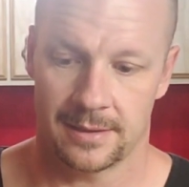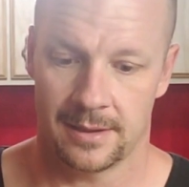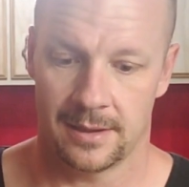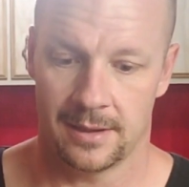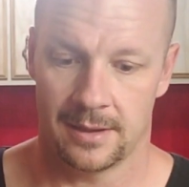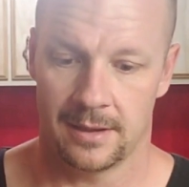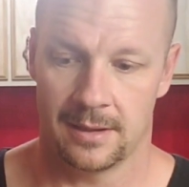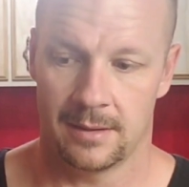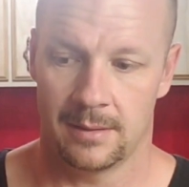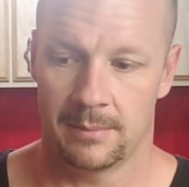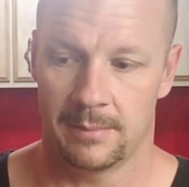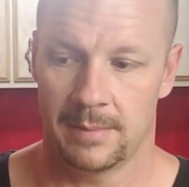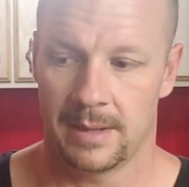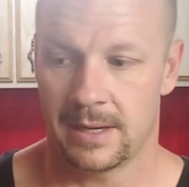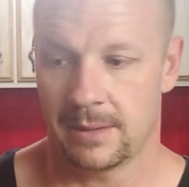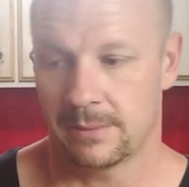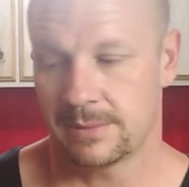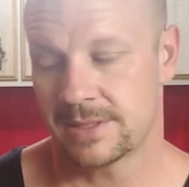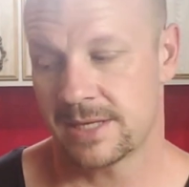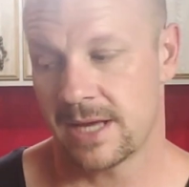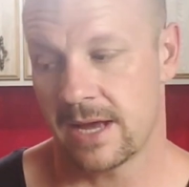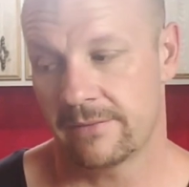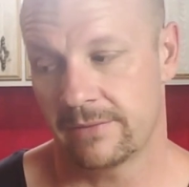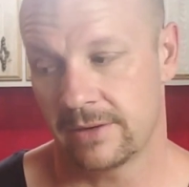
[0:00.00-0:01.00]
and I
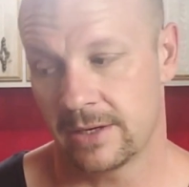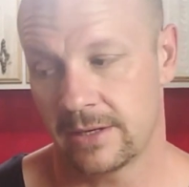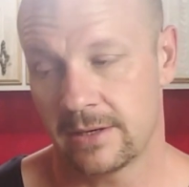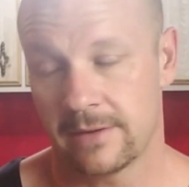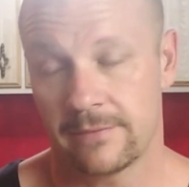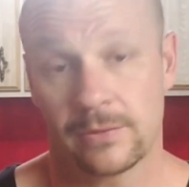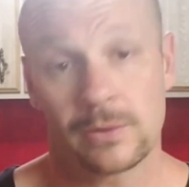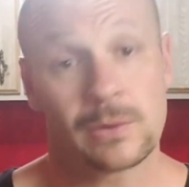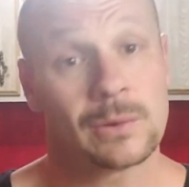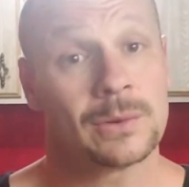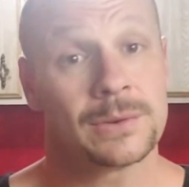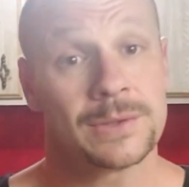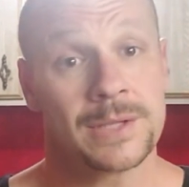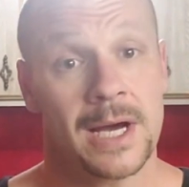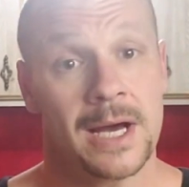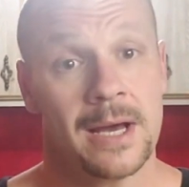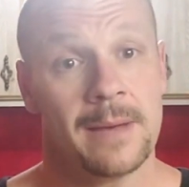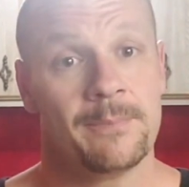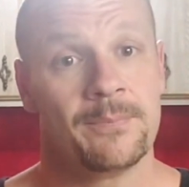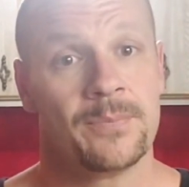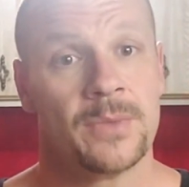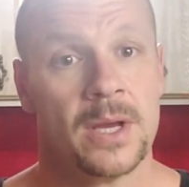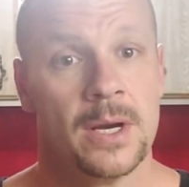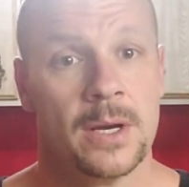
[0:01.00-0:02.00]
was having a difficult
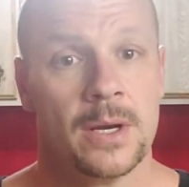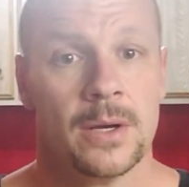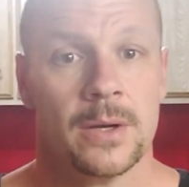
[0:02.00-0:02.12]
time.